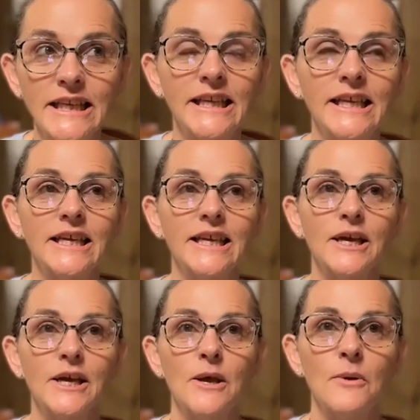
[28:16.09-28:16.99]
fleeting
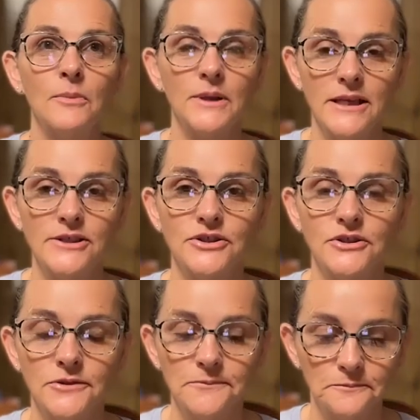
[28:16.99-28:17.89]

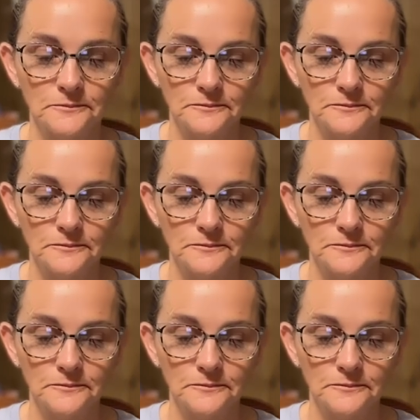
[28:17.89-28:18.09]
pleasure.